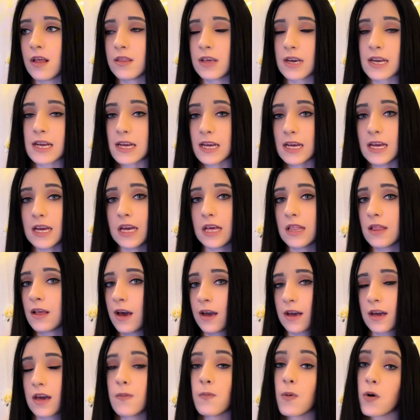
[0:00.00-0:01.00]
the key
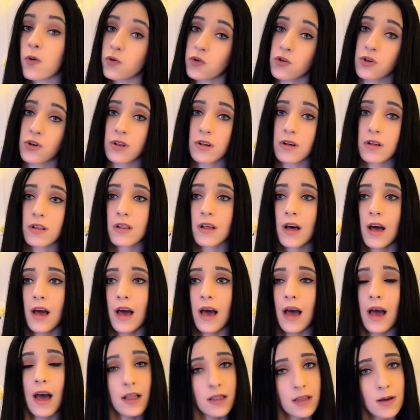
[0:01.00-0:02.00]
like emotional
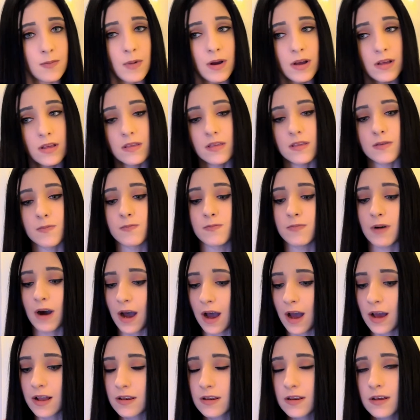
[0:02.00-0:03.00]
elements.
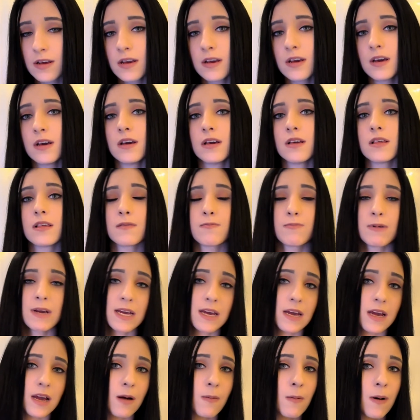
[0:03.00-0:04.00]
But
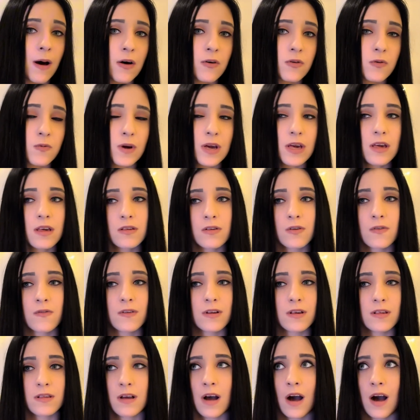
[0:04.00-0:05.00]
speaking about Wings of
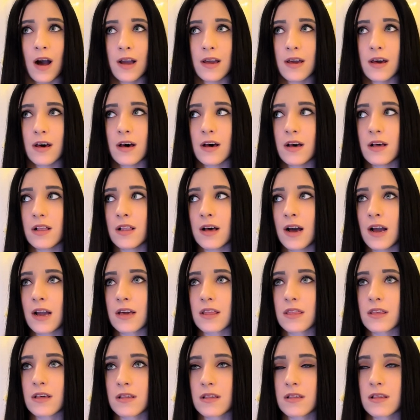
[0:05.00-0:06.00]
Desire, like
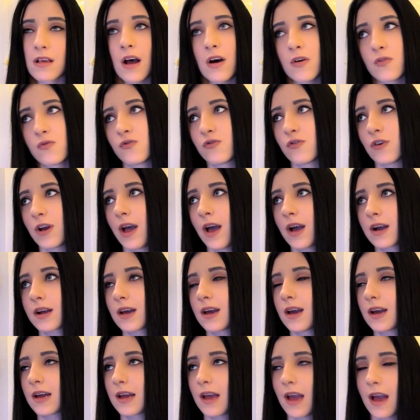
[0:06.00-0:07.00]
the soundtrack
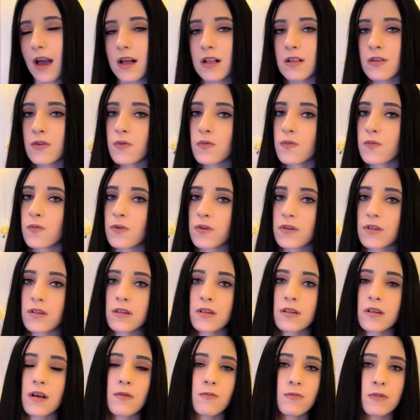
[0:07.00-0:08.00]
again was
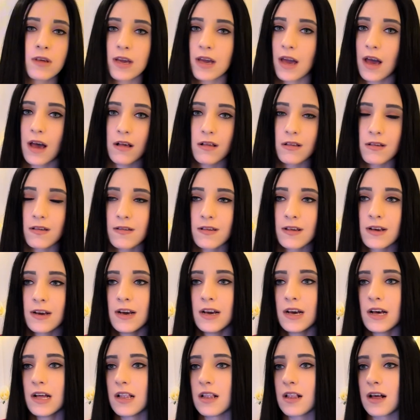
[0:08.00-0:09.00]
something else.
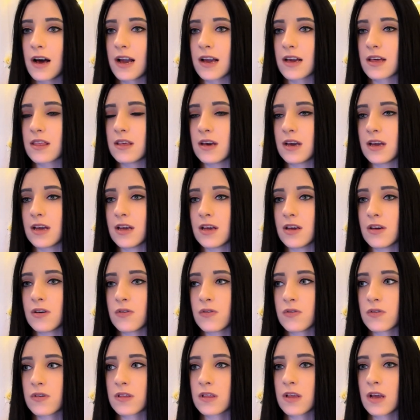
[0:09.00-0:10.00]
Like
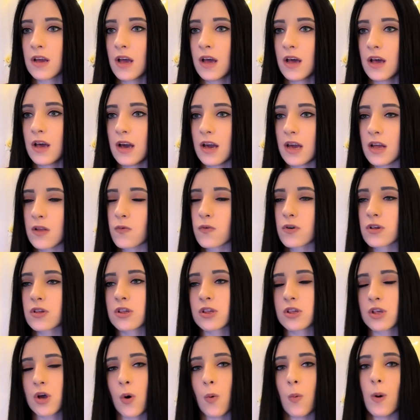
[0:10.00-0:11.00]
it was
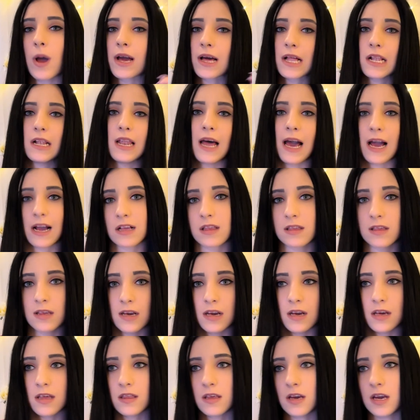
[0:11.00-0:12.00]
so
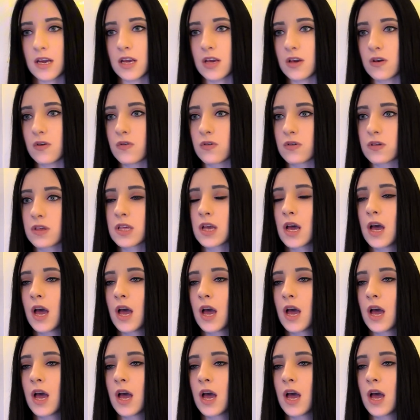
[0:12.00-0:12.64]
eclectic. They used